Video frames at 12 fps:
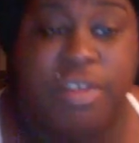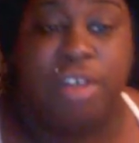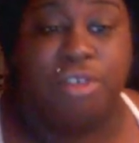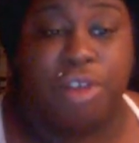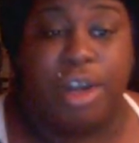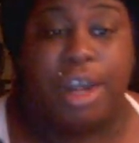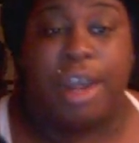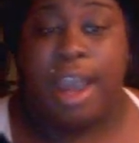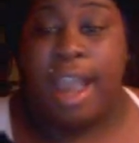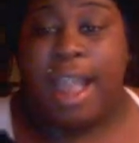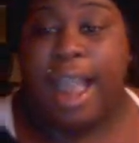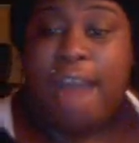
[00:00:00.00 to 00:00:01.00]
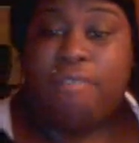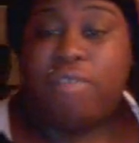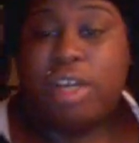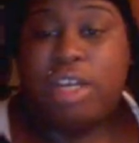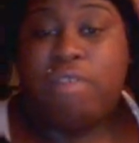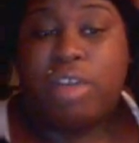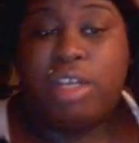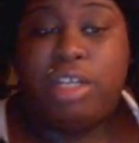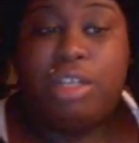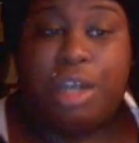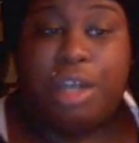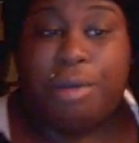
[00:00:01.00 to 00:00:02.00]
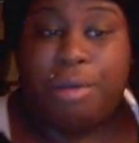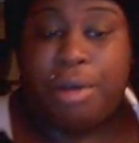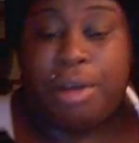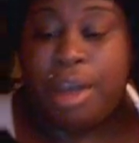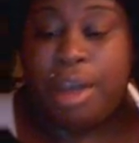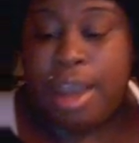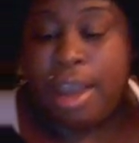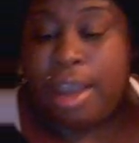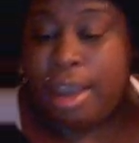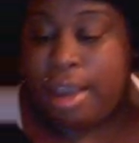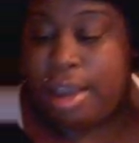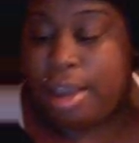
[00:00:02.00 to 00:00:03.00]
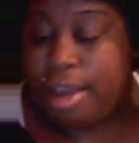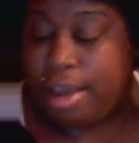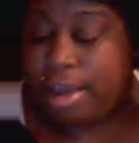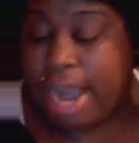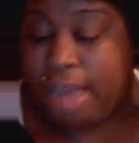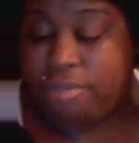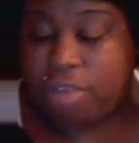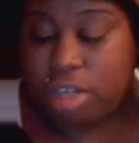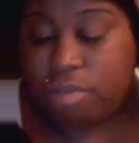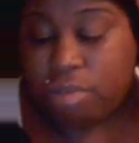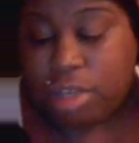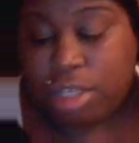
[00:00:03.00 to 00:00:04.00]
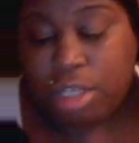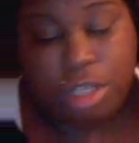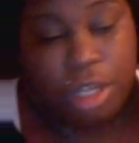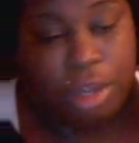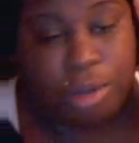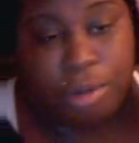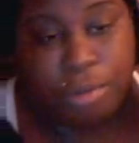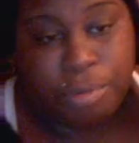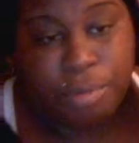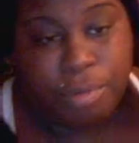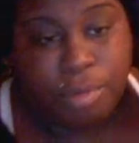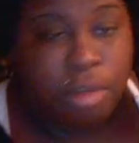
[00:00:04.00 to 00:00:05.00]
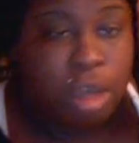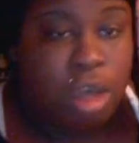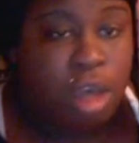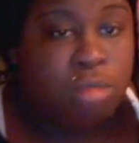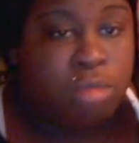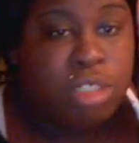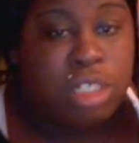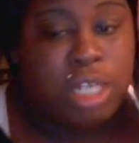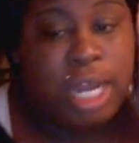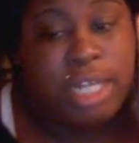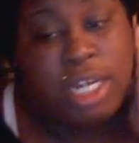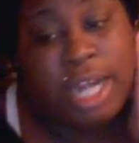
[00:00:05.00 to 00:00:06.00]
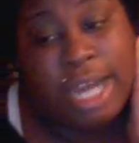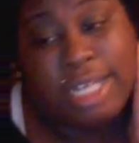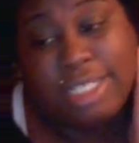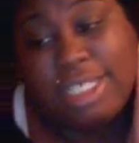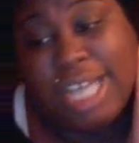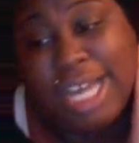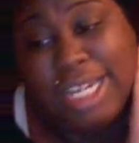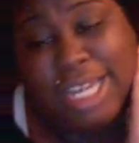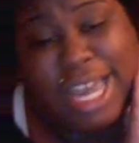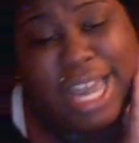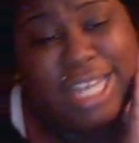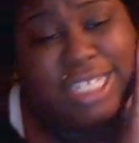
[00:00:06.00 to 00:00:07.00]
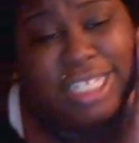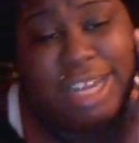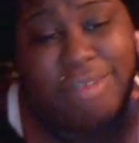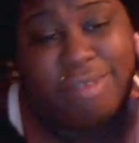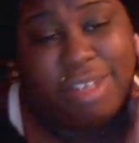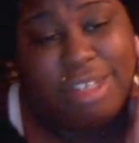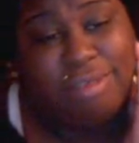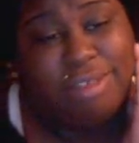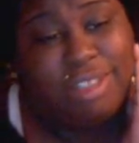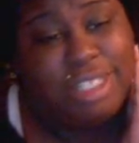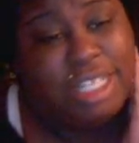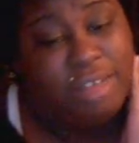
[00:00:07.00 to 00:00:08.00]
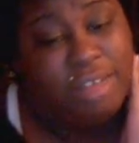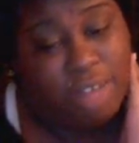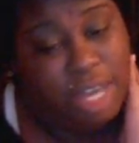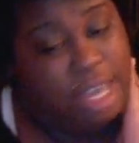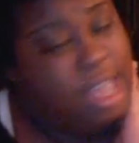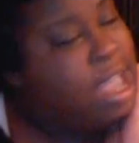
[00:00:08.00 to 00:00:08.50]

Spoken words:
degree. I really, really do. I really, really do. What's the name? Tonight is Sunday. Ain't shit really on TV.